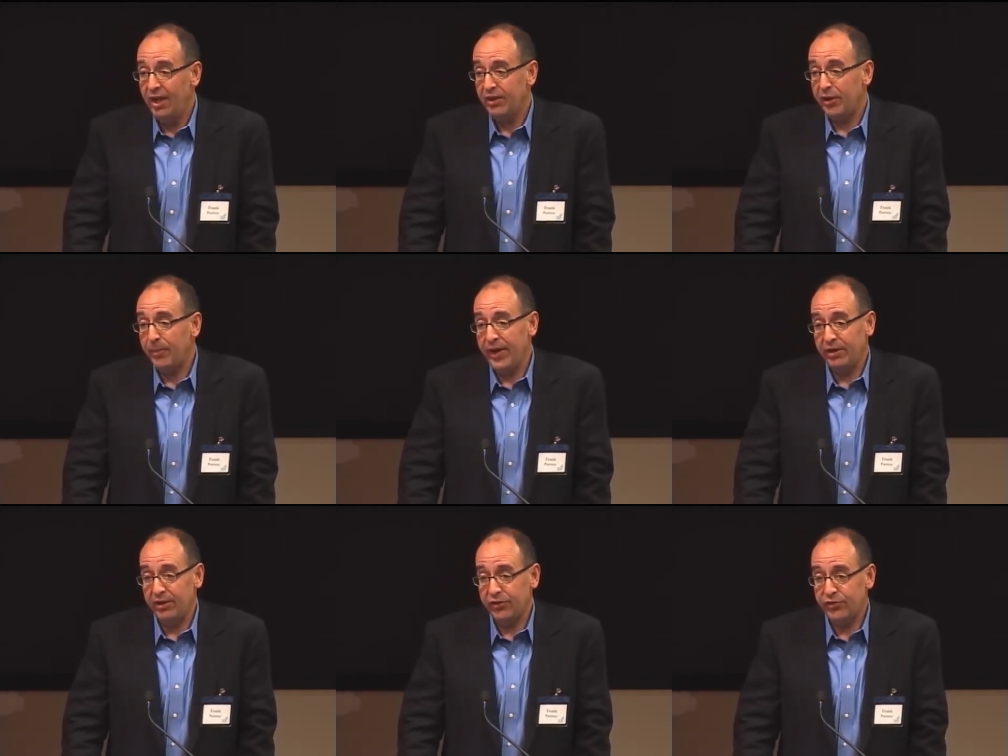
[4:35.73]
let our
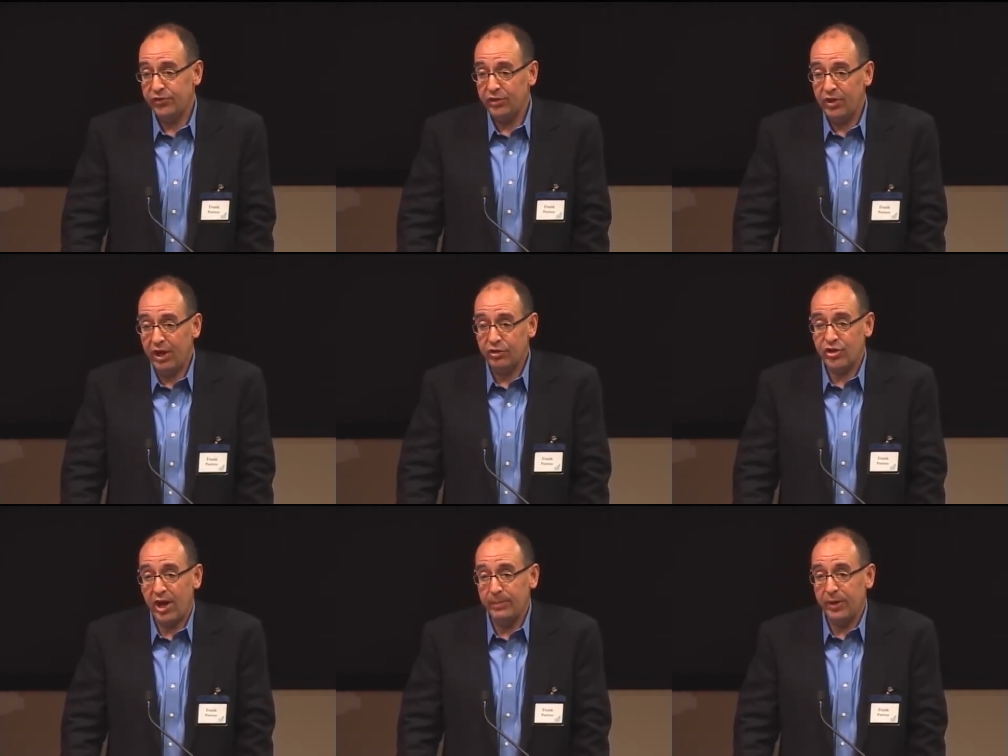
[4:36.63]
panelists uh,
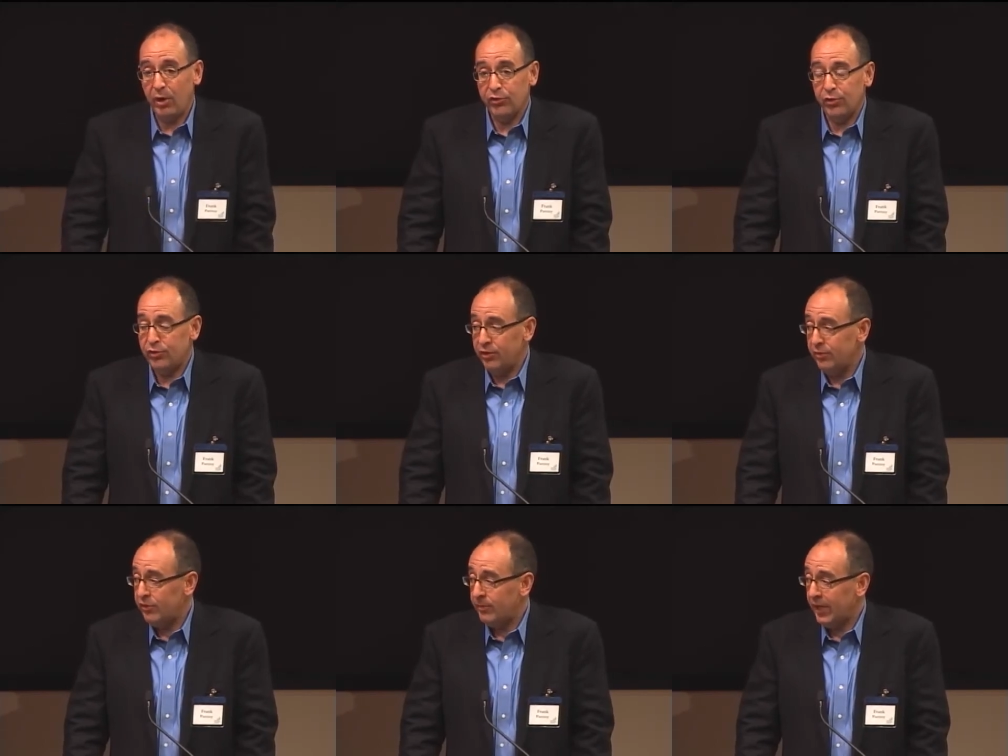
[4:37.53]
shine, but also to,
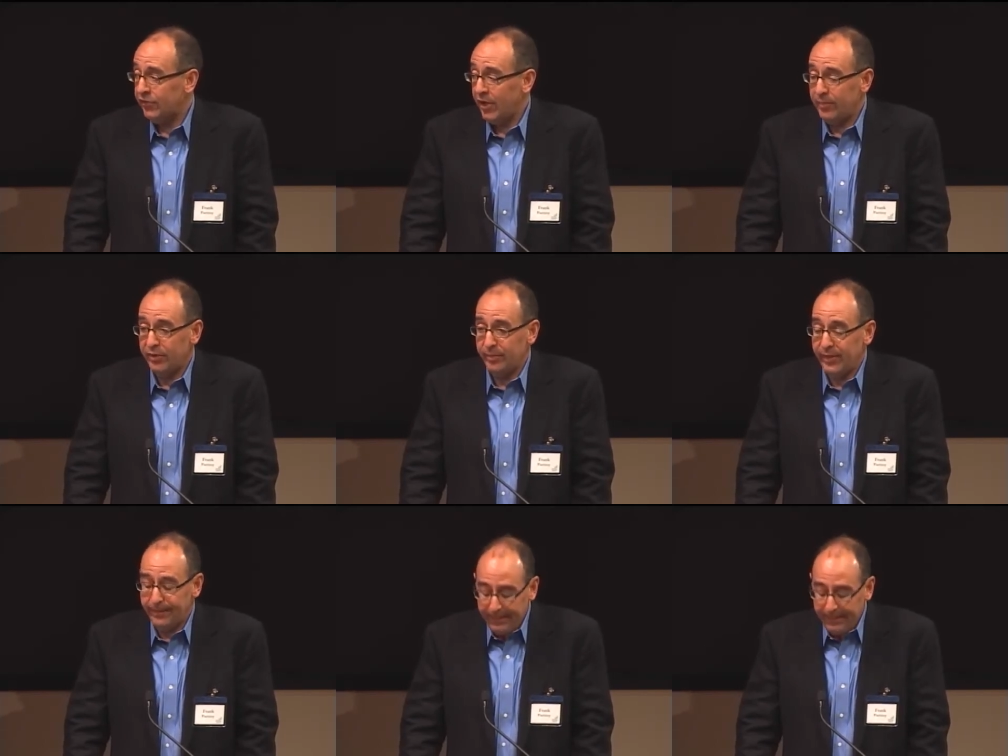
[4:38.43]
to mix it up a little bit.